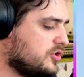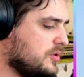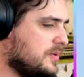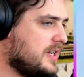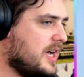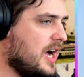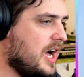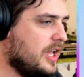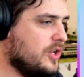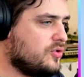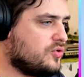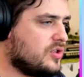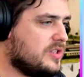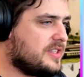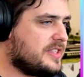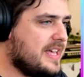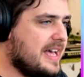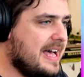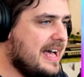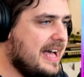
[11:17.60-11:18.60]
doing
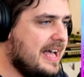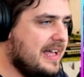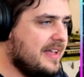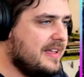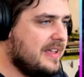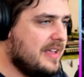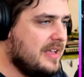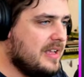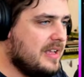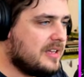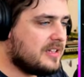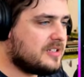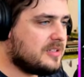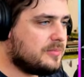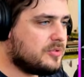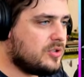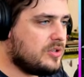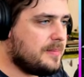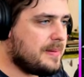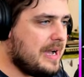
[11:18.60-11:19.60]
100 there because I'm
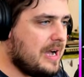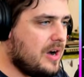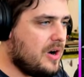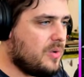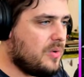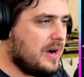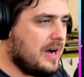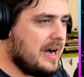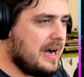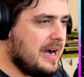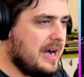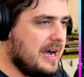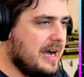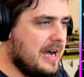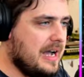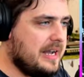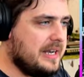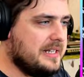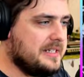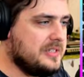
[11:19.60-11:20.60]
doing about
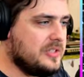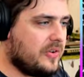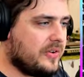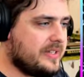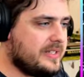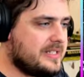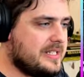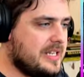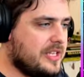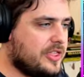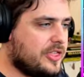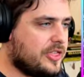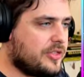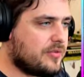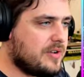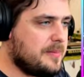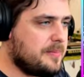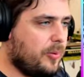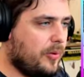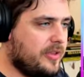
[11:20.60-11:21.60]
uh,
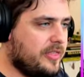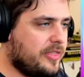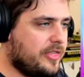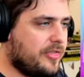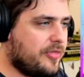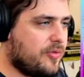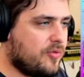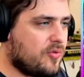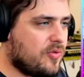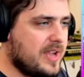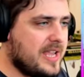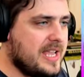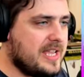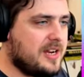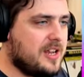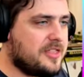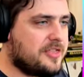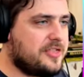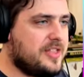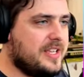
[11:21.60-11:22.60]
93.3
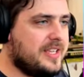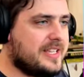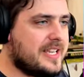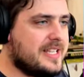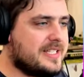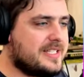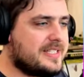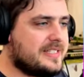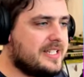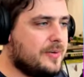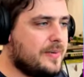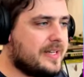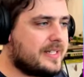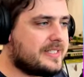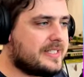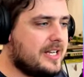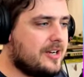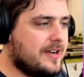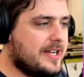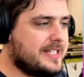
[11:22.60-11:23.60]
and I think still
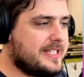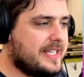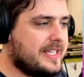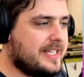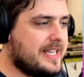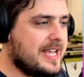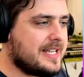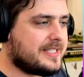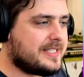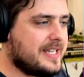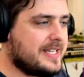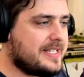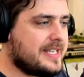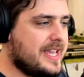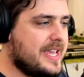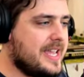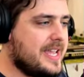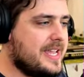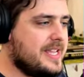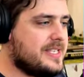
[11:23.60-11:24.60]
accelerating. Yes, it
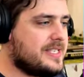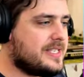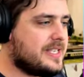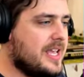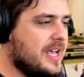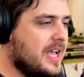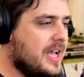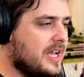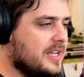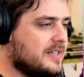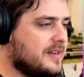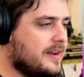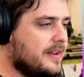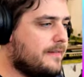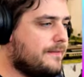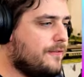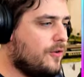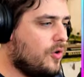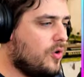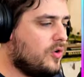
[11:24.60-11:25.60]
is.
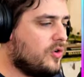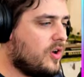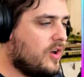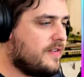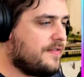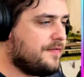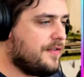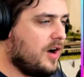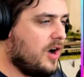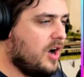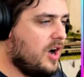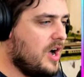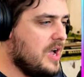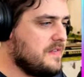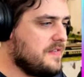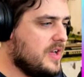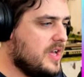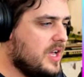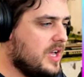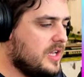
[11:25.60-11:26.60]
94,
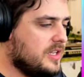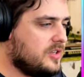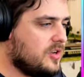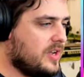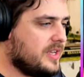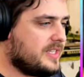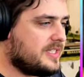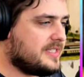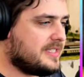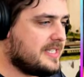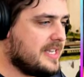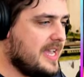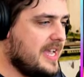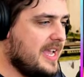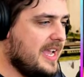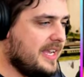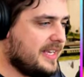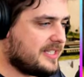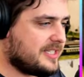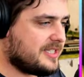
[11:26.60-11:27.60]
95,
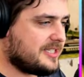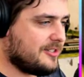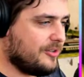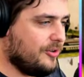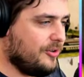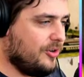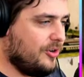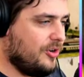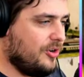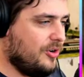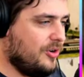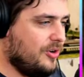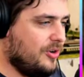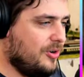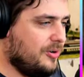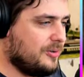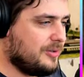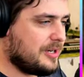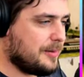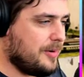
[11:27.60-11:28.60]
96.
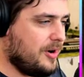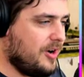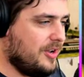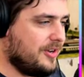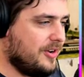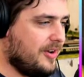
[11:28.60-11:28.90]
Oh, come on.